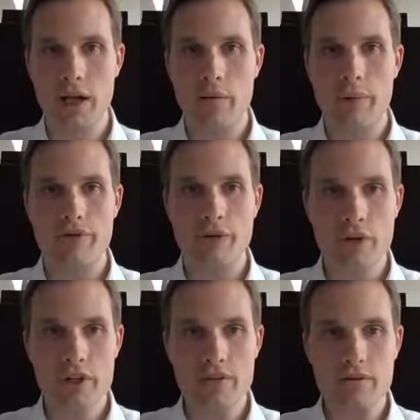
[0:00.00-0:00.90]
But
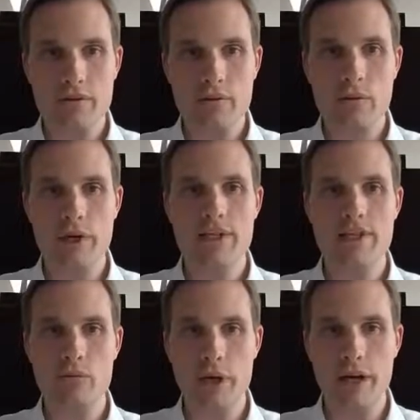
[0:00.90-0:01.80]
first, what is it
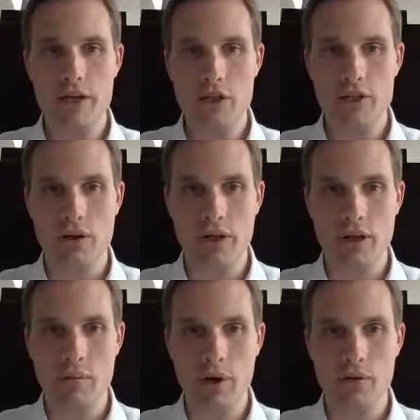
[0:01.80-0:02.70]
we are actually talking
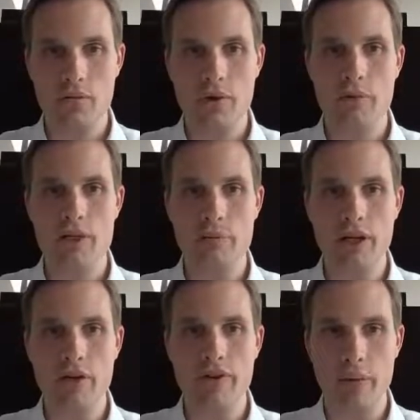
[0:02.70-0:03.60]
about when we speak
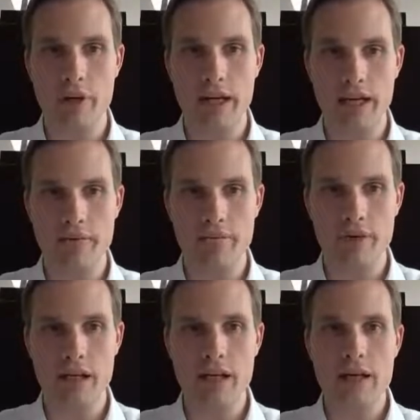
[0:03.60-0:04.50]
of M&A?
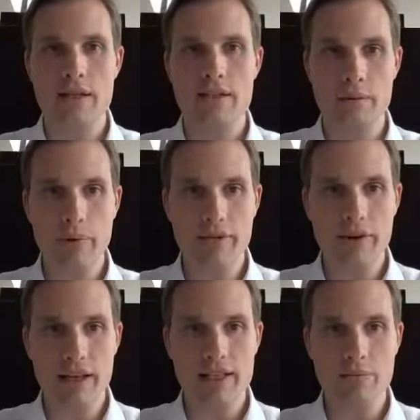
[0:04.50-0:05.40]

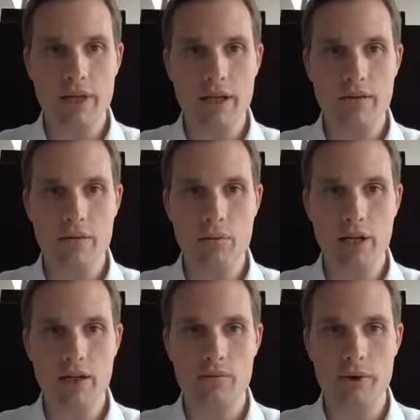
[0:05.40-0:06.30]
Simplified speaking, we
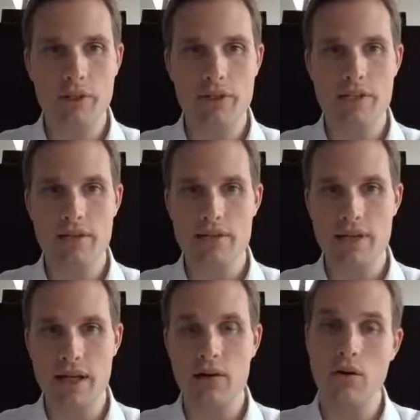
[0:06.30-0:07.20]
mean with this the
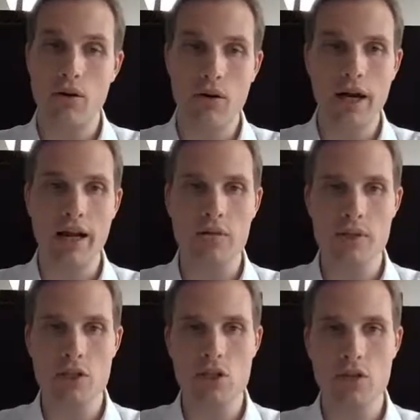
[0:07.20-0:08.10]
sale or
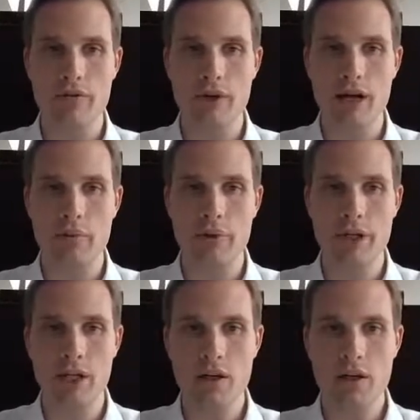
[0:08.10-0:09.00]
acquisition of a
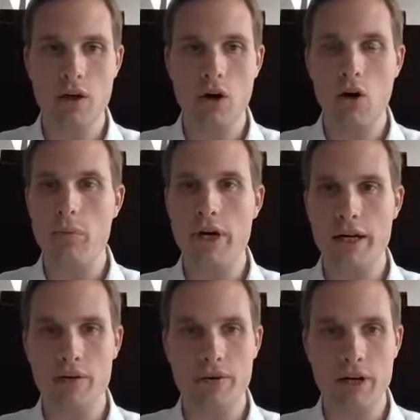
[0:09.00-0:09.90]
company or part
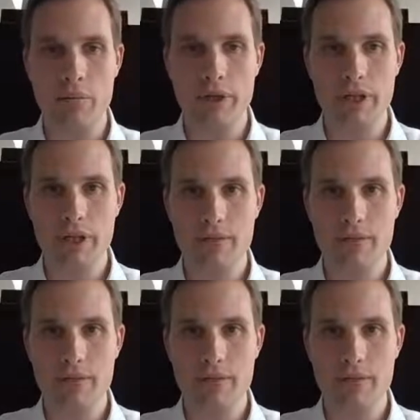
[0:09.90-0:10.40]
of a company.